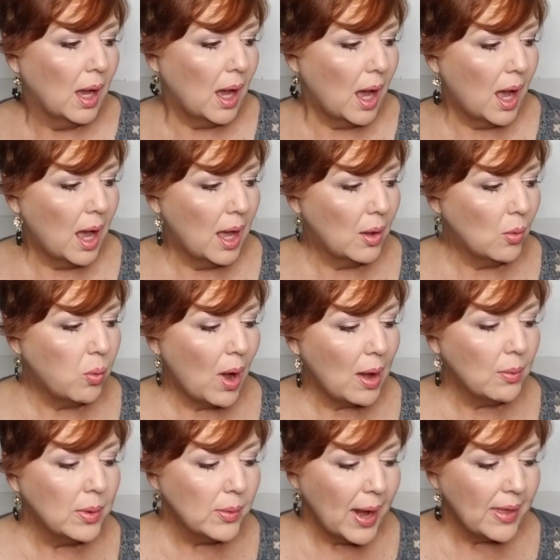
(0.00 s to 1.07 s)
While
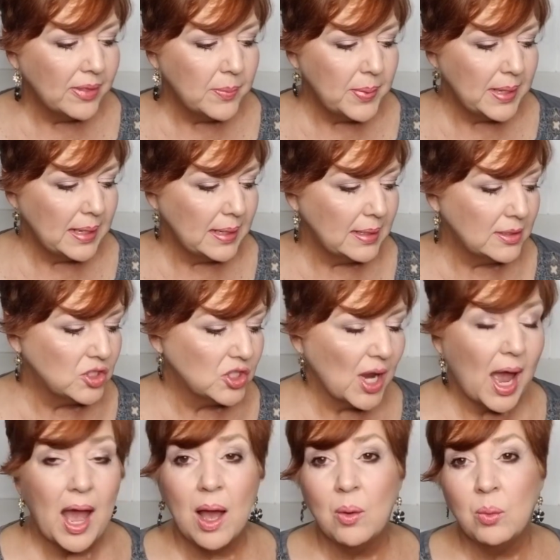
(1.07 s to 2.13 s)
we were at the beach,
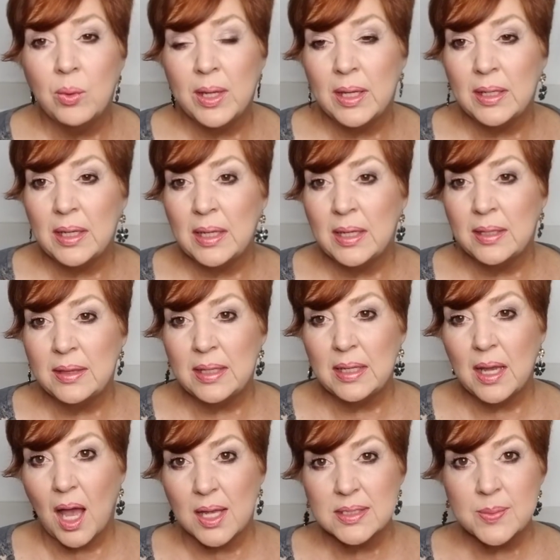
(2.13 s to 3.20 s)
I went in the
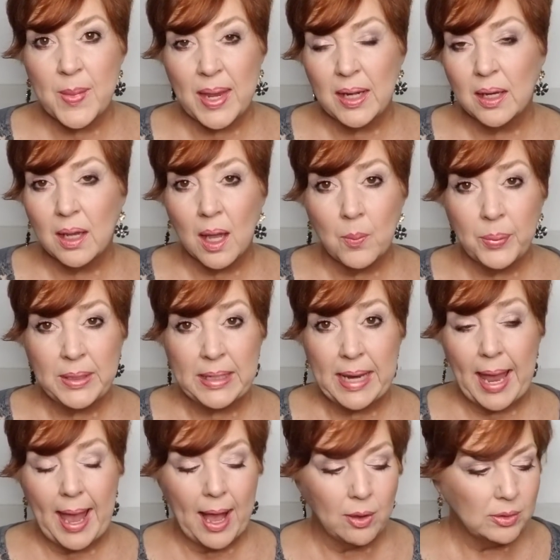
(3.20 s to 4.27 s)
cosmetic company
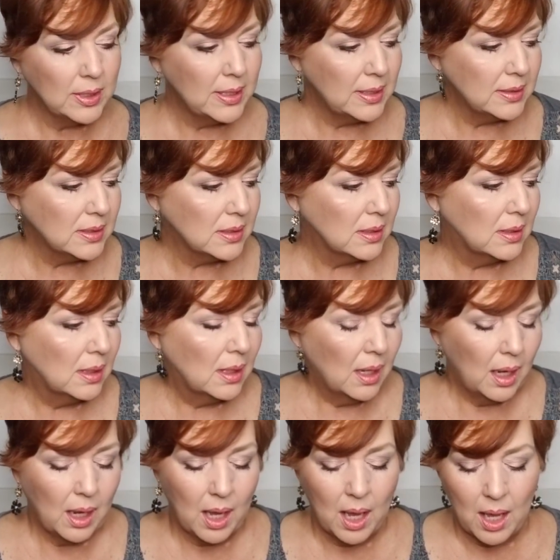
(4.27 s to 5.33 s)
outlet,
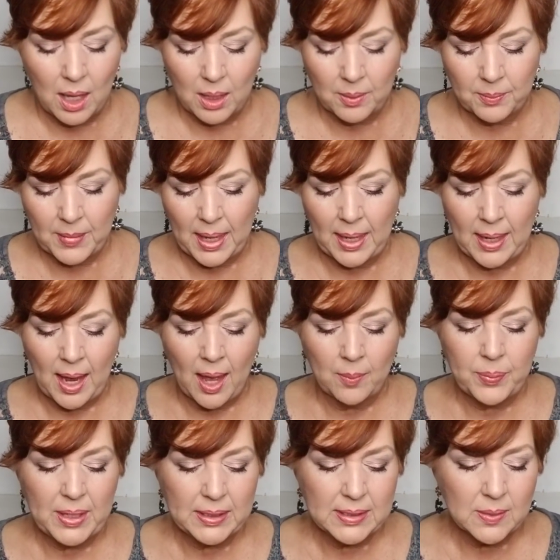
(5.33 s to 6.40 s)
and I
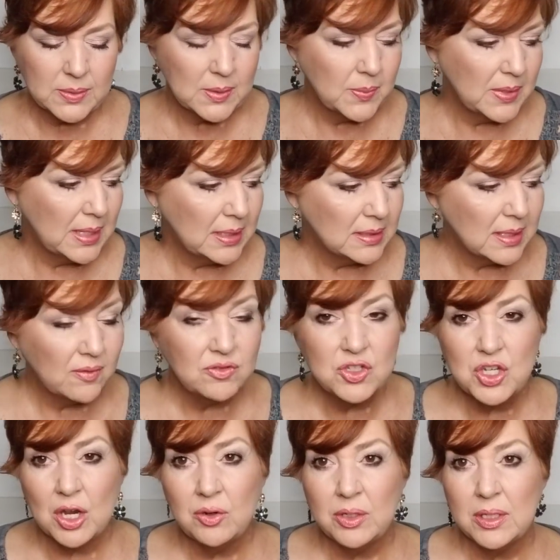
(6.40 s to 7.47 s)
picked up some things. I've
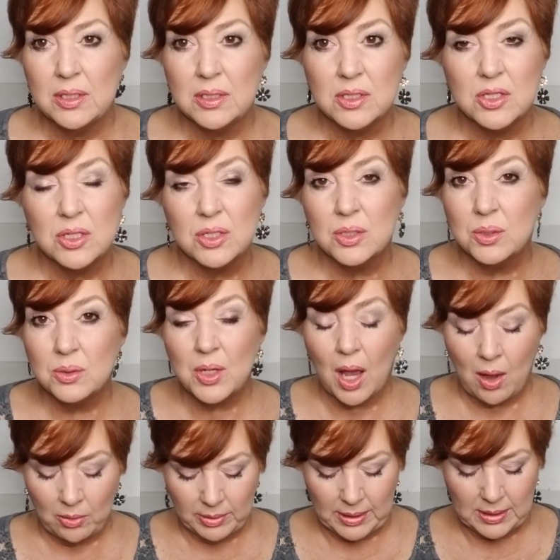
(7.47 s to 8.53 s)
showed it to y'all
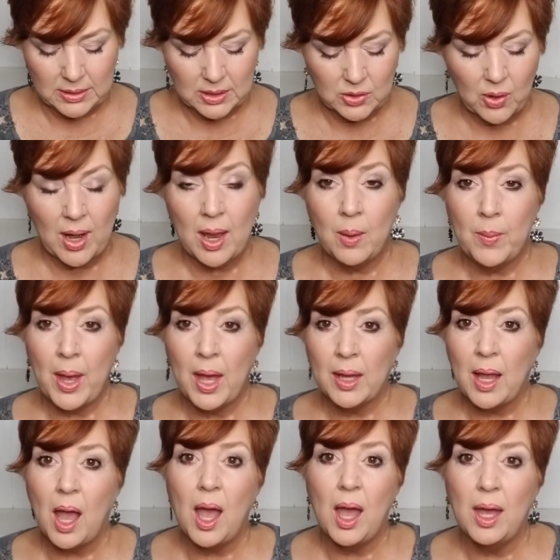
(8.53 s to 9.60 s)
on Instagram. I
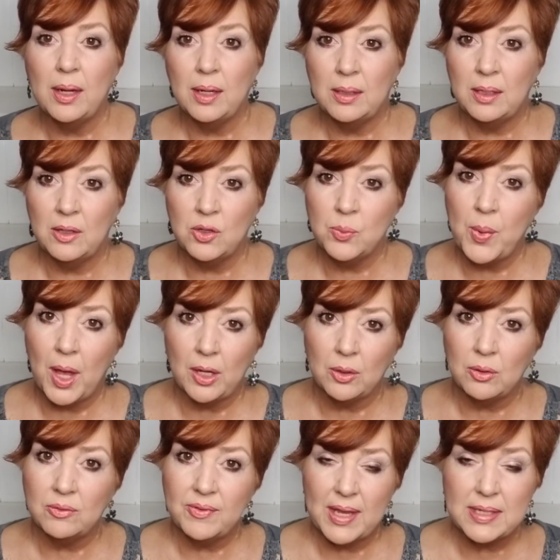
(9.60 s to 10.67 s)
got another
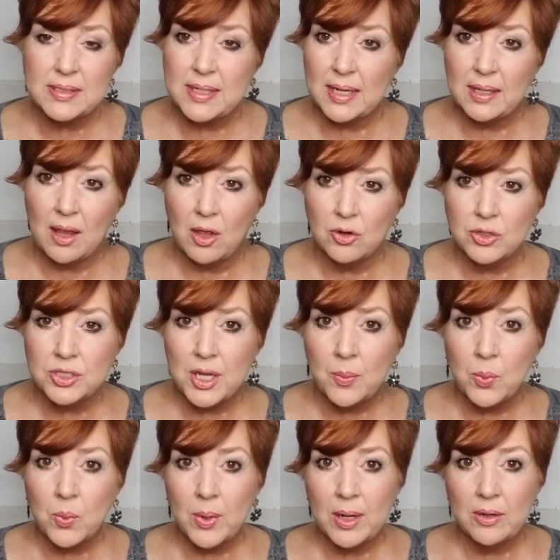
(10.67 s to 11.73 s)
bottle of EsteeLauder
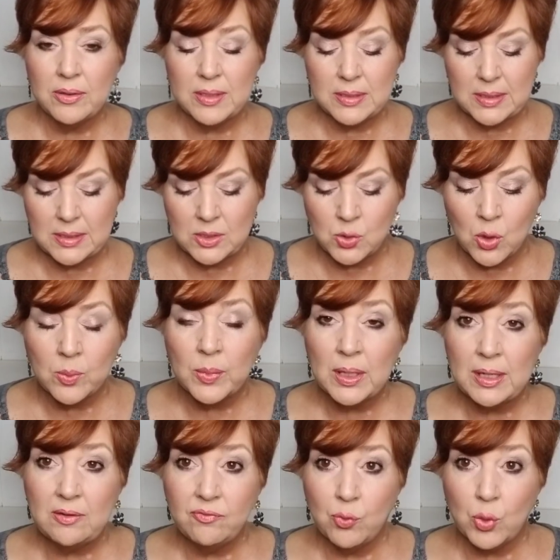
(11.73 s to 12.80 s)
Double Wear. This is
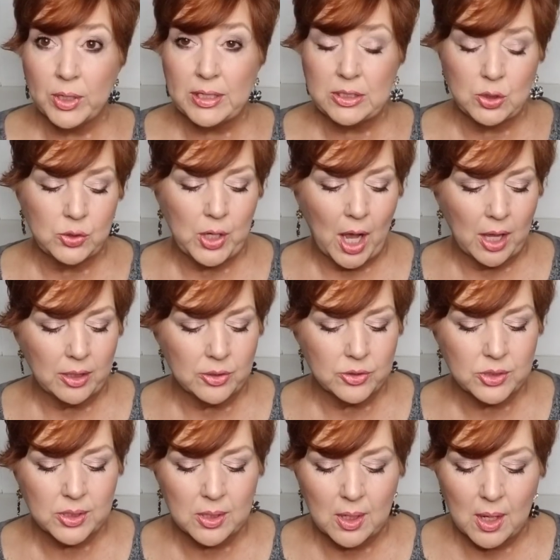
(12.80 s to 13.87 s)
normally $42.